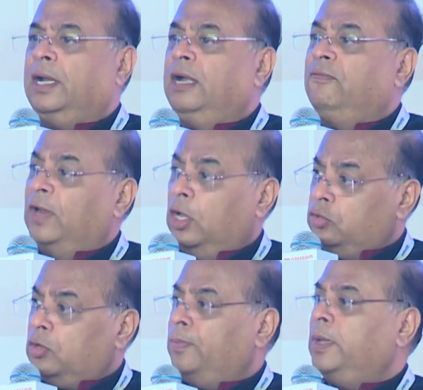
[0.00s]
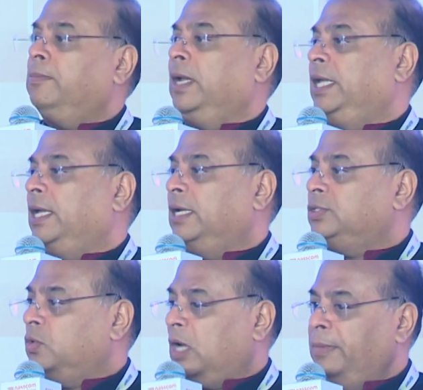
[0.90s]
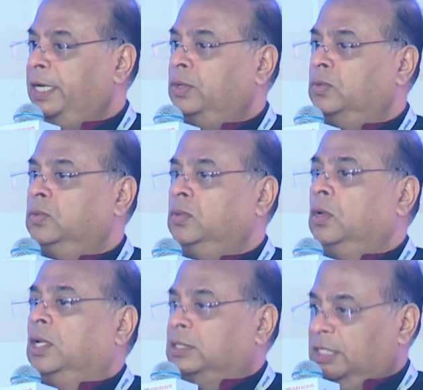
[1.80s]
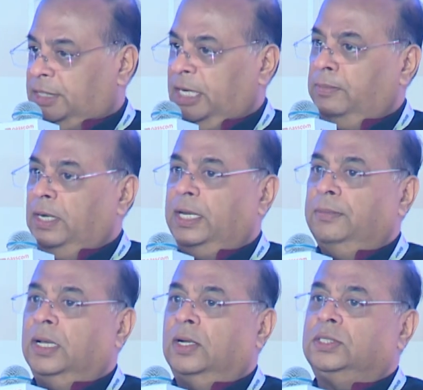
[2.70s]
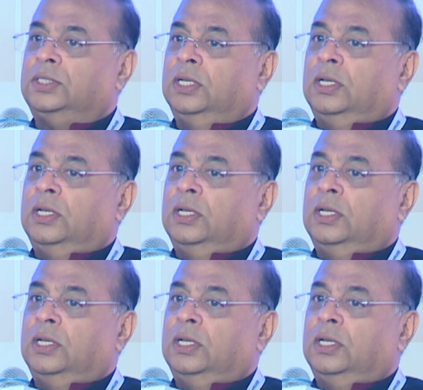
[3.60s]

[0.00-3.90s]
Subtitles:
and philanthropic money has to come into sustainability because